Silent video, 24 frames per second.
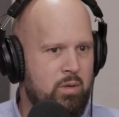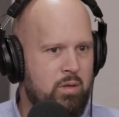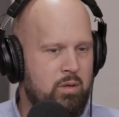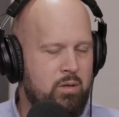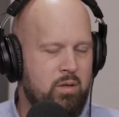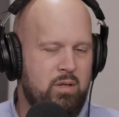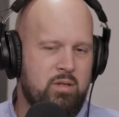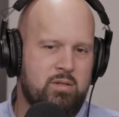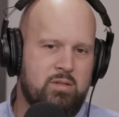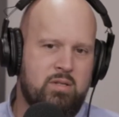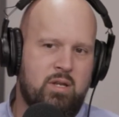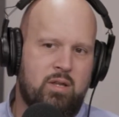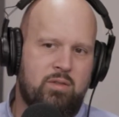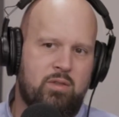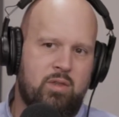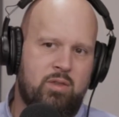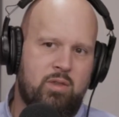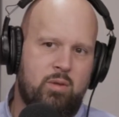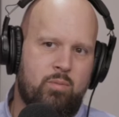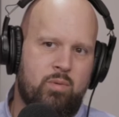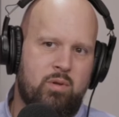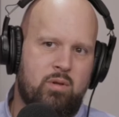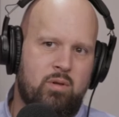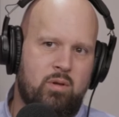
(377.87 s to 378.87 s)
and it's not that
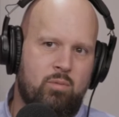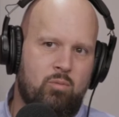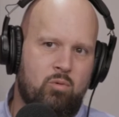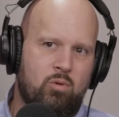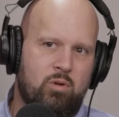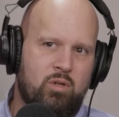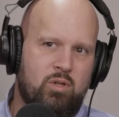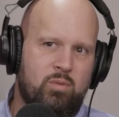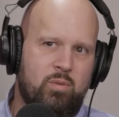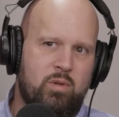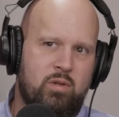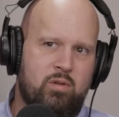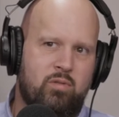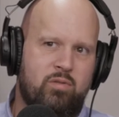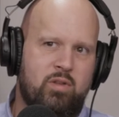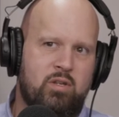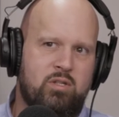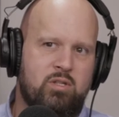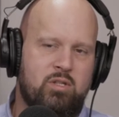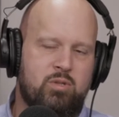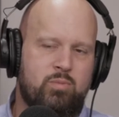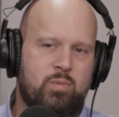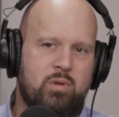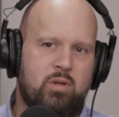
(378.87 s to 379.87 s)
they become more expensive, they
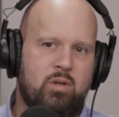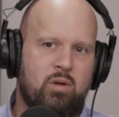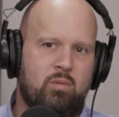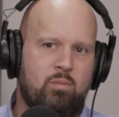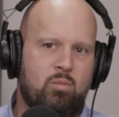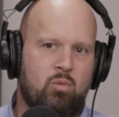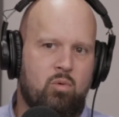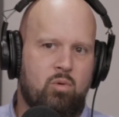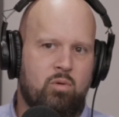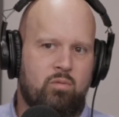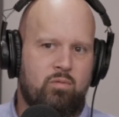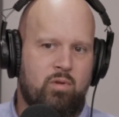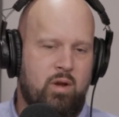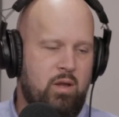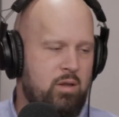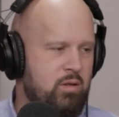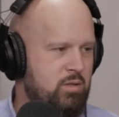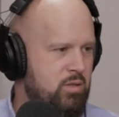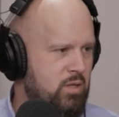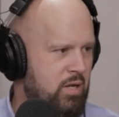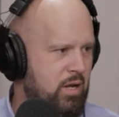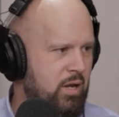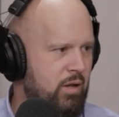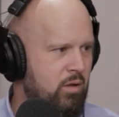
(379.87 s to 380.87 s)
just become more
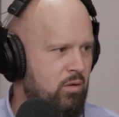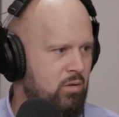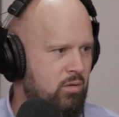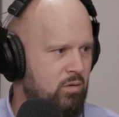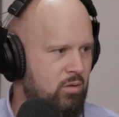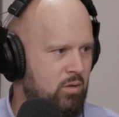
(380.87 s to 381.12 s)
volatile.